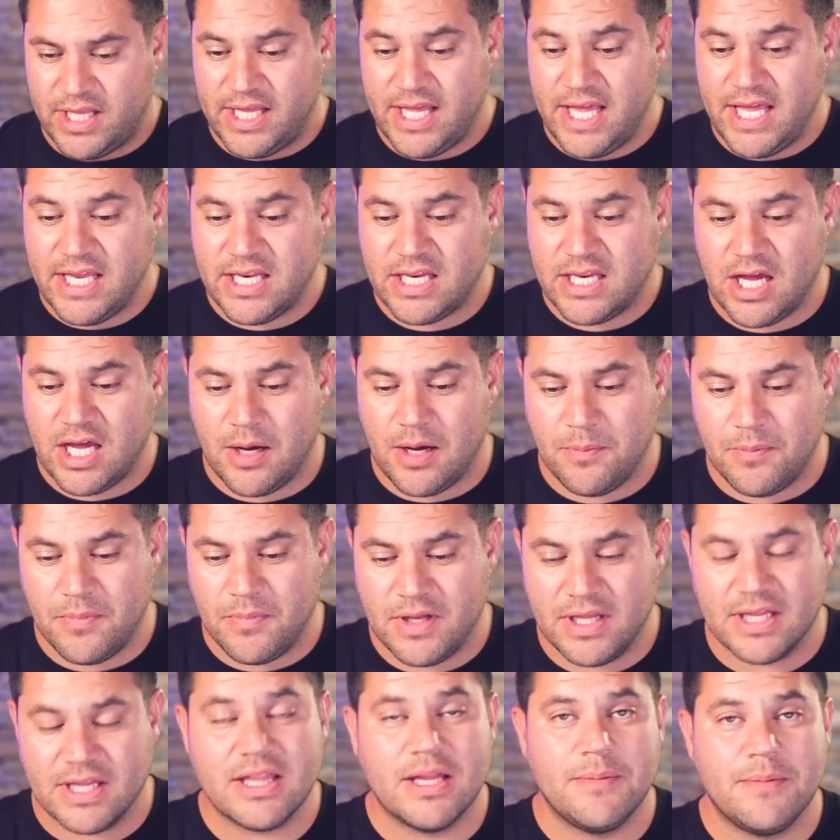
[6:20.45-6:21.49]
income
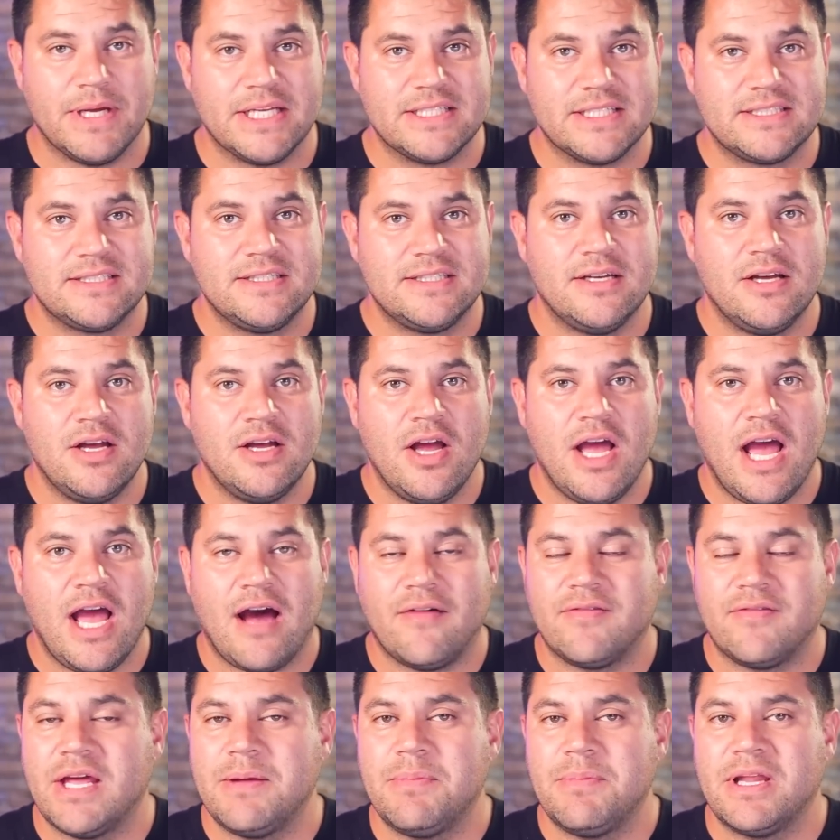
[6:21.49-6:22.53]
limits,
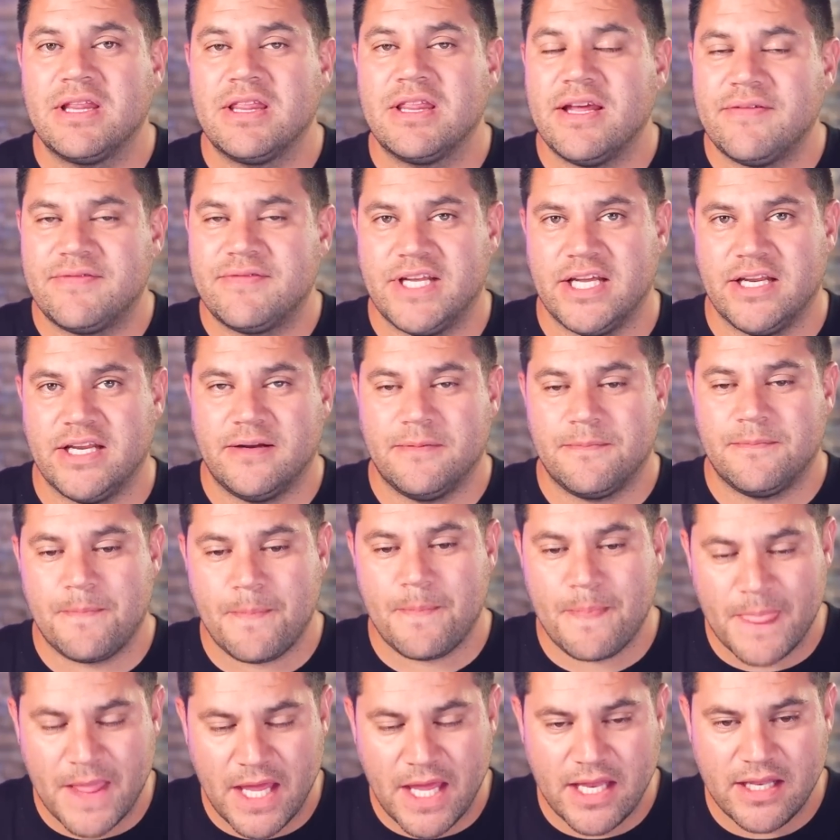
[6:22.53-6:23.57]
have they been lifted?
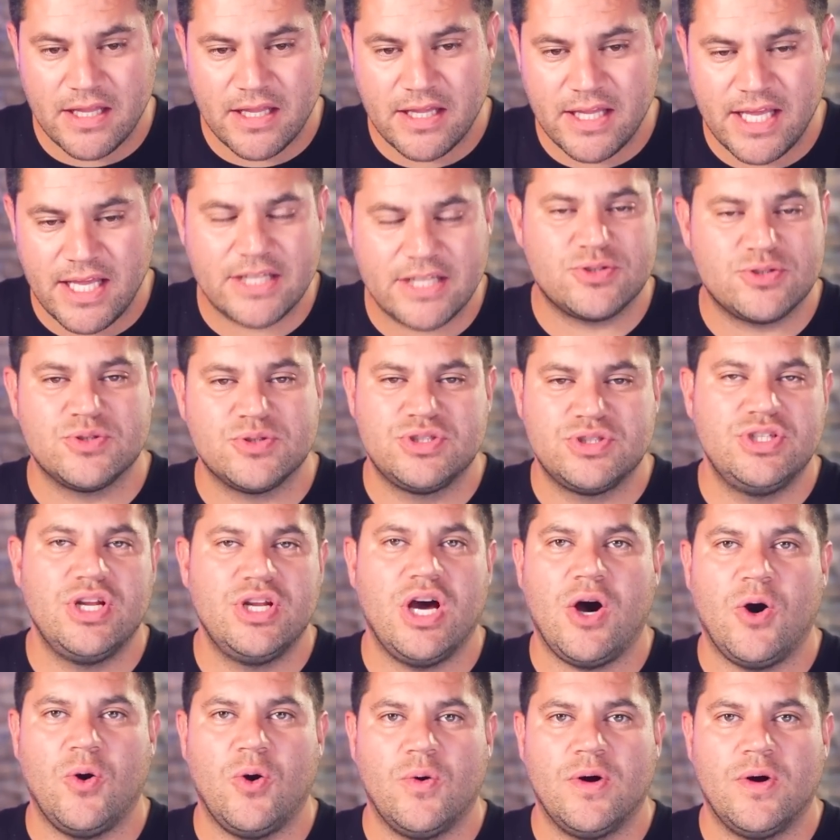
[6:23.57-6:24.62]
And the answer is
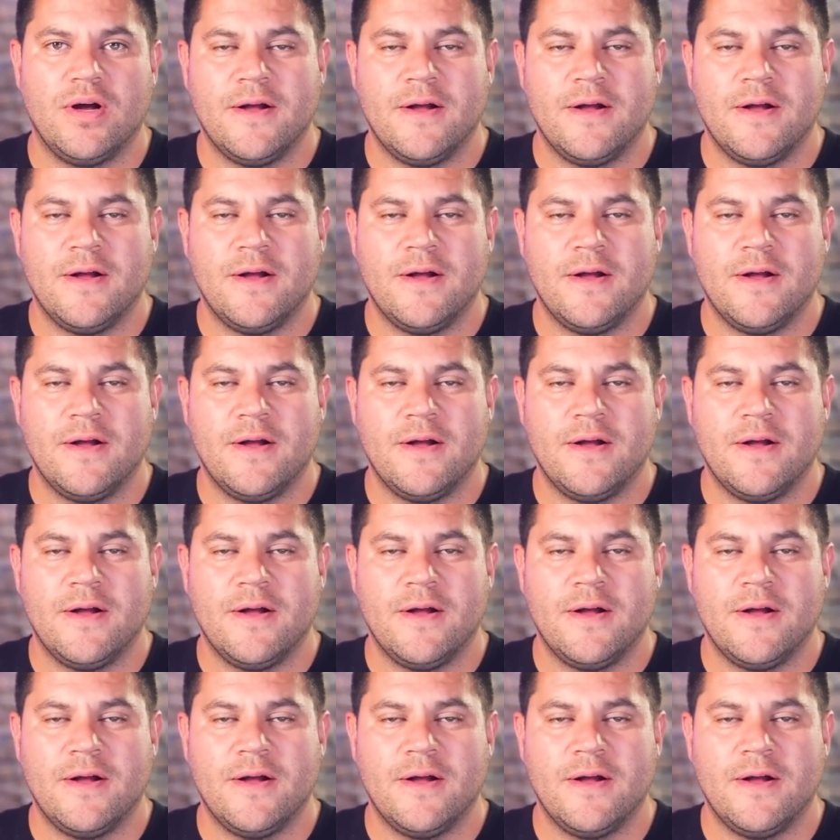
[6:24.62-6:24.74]
no.